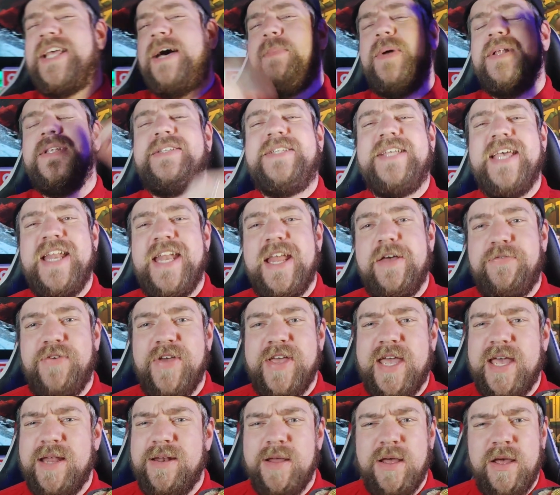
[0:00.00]
someone's sitting there
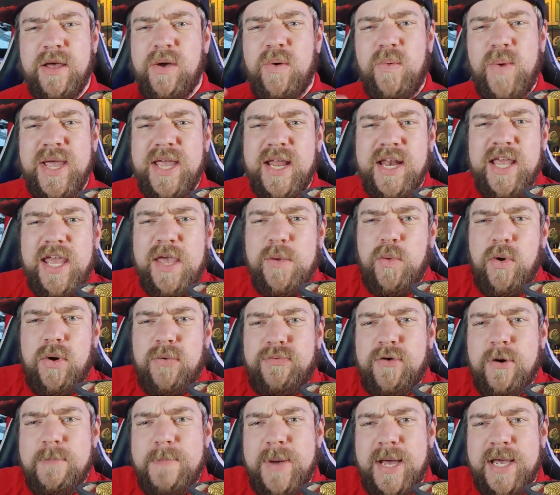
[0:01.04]
thinking, where are you going to get
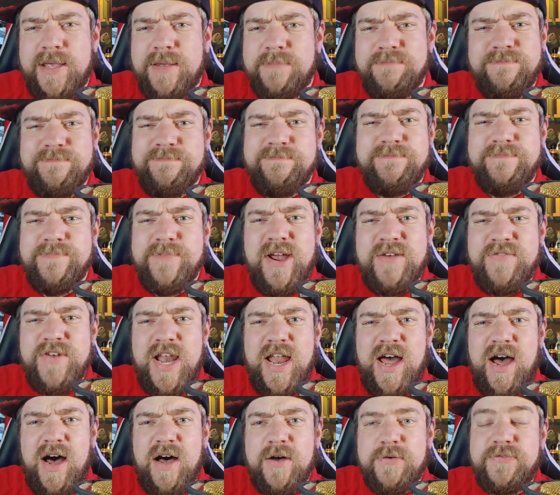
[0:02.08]
water from, mate? You're
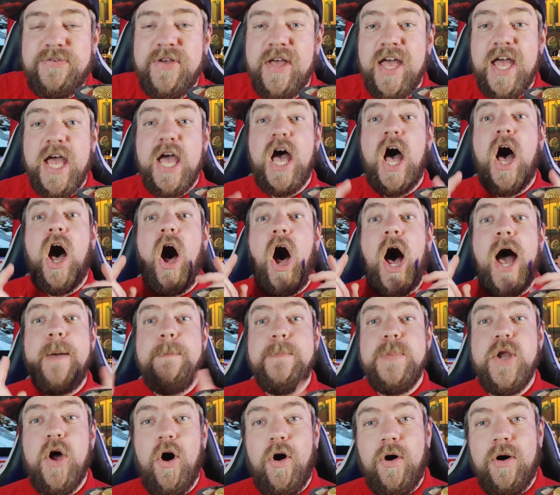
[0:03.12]
having a laugh. I
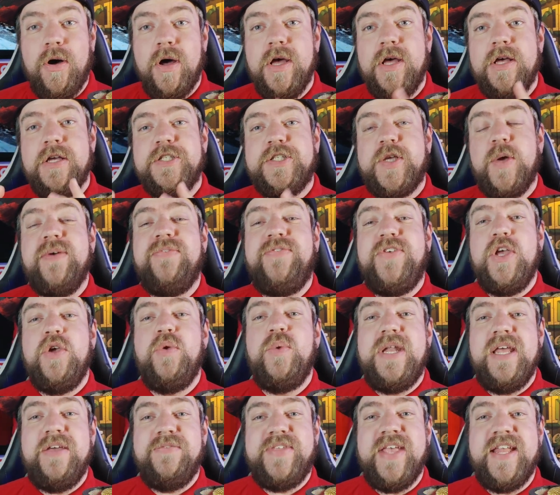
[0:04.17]
am not. So if
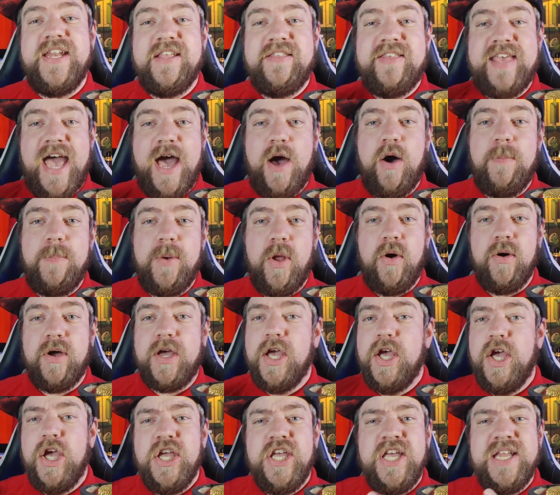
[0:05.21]
you lived in a tower block,
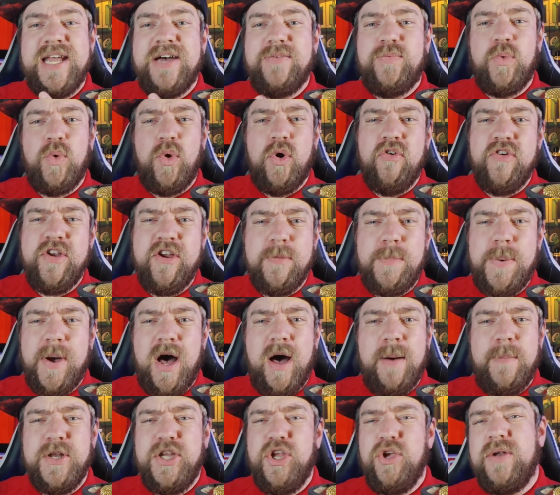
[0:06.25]
you'd have water in your
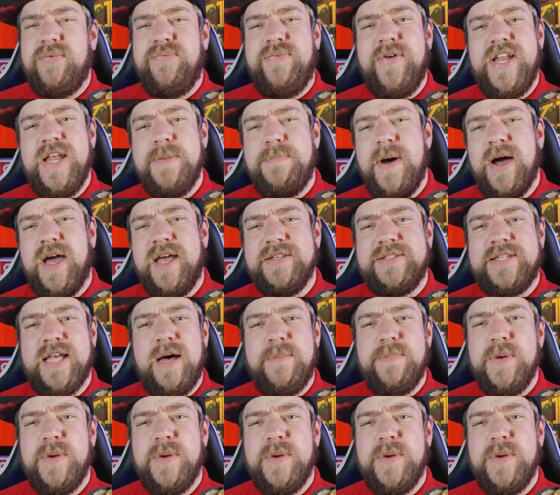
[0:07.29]
apartment. You could fill your buckets